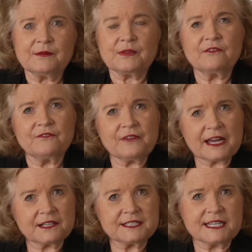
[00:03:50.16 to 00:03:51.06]
The
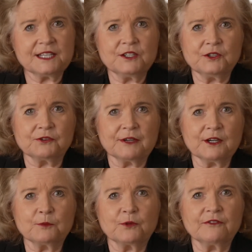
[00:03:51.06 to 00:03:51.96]
faculty at New
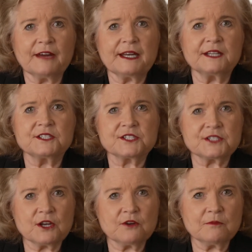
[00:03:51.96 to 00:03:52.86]
Trier provided
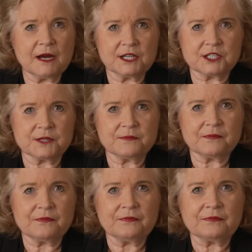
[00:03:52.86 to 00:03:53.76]
so much.
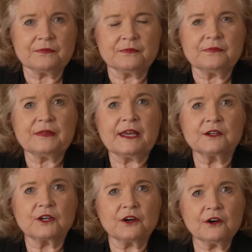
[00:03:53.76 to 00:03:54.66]
They
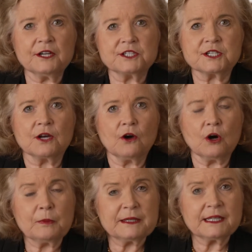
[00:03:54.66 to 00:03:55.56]
encouraged
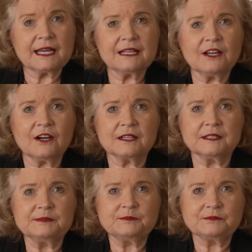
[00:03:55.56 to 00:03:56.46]
open dialogue,
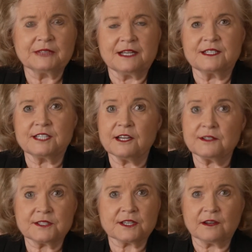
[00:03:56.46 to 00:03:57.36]

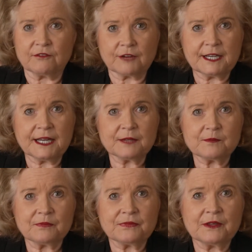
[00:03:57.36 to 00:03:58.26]
tons of reading,
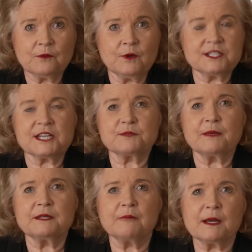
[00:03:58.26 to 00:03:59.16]
which has
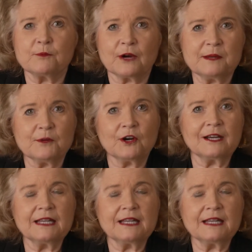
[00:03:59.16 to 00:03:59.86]
been my primary